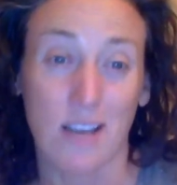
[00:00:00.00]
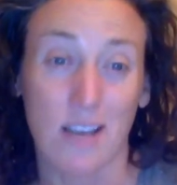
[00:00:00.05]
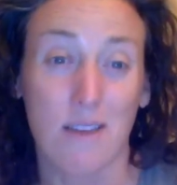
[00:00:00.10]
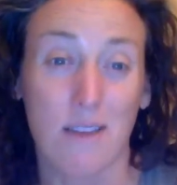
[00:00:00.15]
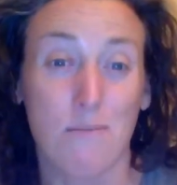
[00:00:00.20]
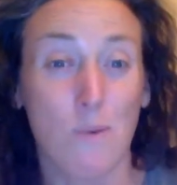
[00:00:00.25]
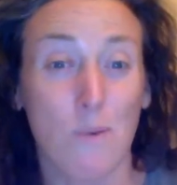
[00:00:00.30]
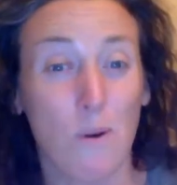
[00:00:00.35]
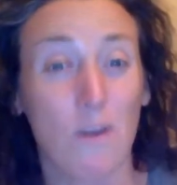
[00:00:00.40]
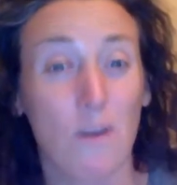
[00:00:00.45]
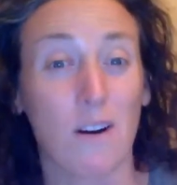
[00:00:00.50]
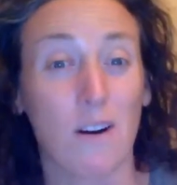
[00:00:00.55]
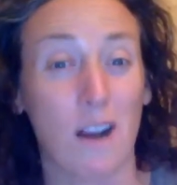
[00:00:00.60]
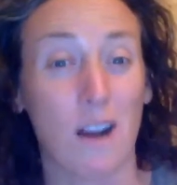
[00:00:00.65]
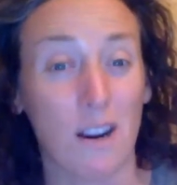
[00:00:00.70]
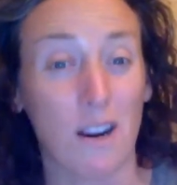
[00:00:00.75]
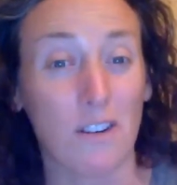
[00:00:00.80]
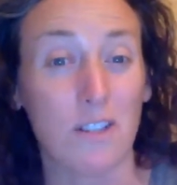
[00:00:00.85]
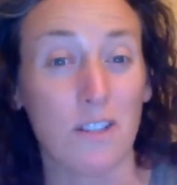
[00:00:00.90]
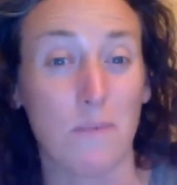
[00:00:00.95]
more
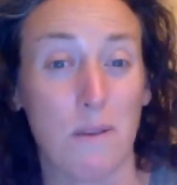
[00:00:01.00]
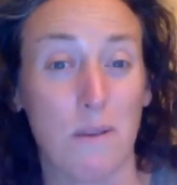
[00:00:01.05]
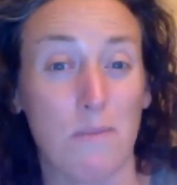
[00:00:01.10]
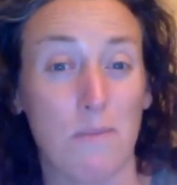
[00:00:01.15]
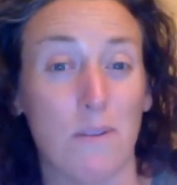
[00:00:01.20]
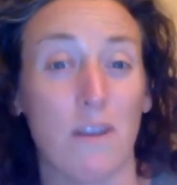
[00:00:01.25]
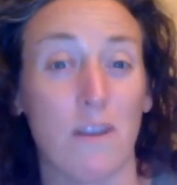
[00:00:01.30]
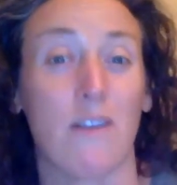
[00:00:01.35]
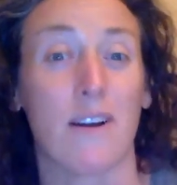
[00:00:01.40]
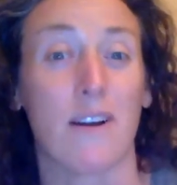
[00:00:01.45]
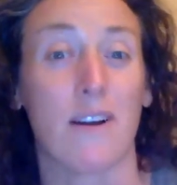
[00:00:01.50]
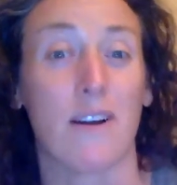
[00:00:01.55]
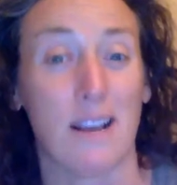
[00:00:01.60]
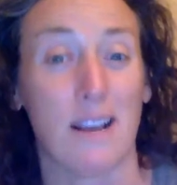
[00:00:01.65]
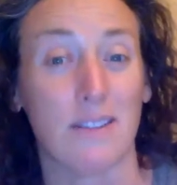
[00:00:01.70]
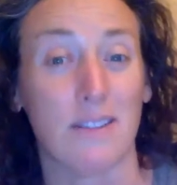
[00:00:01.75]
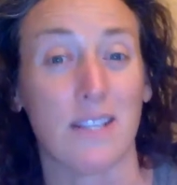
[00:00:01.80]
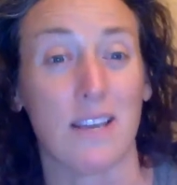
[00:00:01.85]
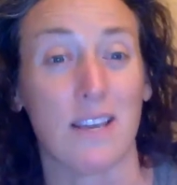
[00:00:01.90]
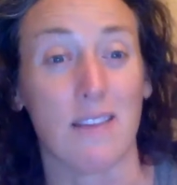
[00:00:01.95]
congresspeople are
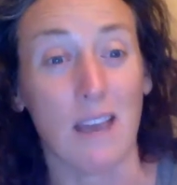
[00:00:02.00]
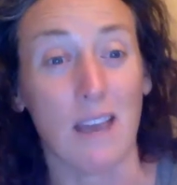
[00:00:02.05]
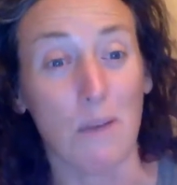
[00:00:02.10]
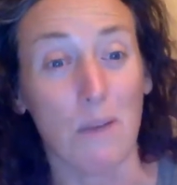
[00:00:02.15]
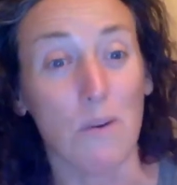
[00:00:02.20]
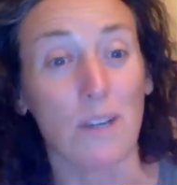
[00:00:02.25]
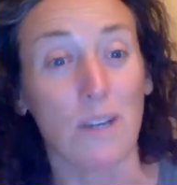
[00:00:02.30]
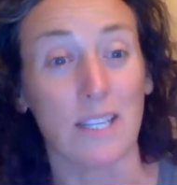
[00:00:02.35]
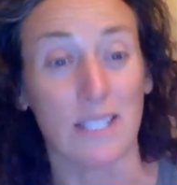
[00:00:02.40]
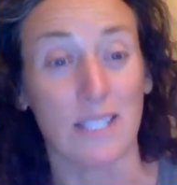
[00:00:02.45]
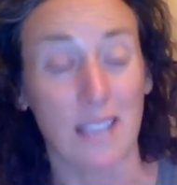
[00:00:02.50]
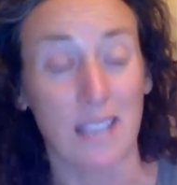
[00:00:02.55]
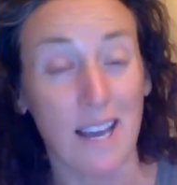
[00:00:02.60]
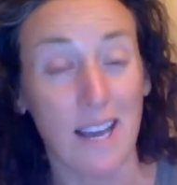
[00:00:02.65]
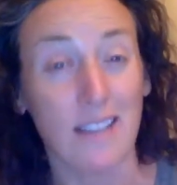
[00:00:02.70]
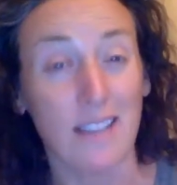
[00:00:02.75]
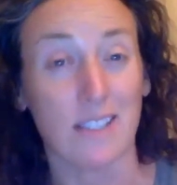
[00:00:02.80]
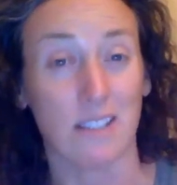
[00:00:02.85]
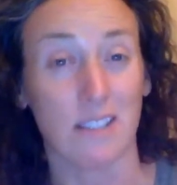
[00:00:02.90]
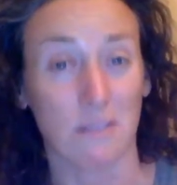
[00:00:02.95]
announcing they will
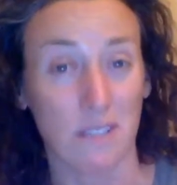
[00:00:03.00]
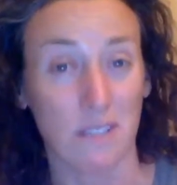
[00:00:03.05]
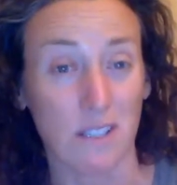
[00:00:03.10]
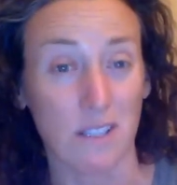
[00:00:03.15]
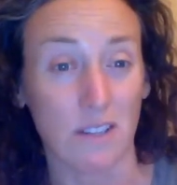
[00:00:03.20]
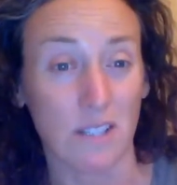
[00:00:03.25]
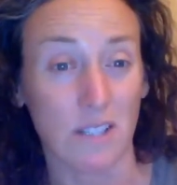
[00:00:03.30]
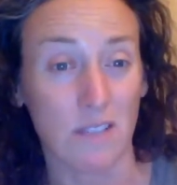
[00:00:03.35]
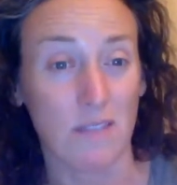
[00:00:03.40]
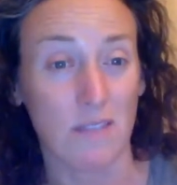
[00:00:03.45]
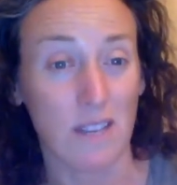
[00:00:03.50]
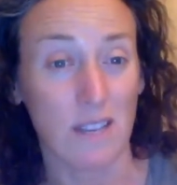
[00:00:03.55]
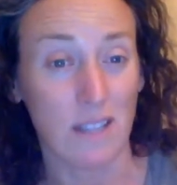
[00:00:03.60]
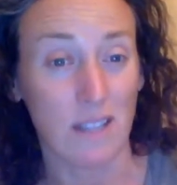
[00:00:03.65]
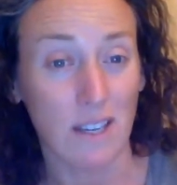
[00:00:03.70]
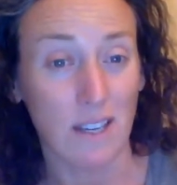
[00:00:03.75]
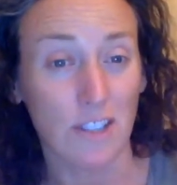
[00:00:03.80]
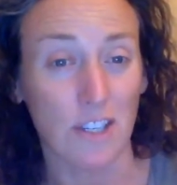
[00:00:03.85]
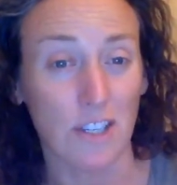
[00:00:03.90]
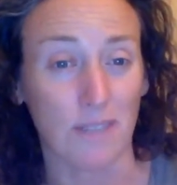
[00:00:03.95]
contest the results of the
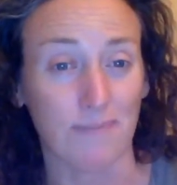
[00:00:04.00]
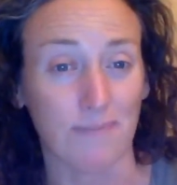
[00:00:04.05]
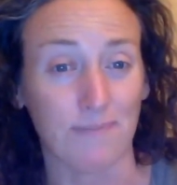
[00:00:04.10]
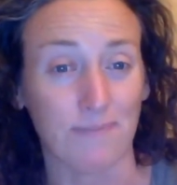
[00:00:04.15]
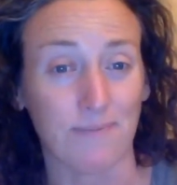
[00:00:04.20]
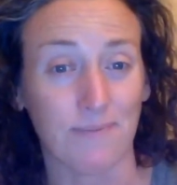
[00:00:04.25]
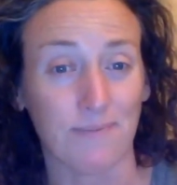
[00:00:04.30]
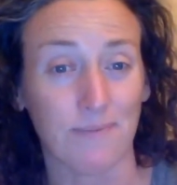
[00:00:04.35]
election.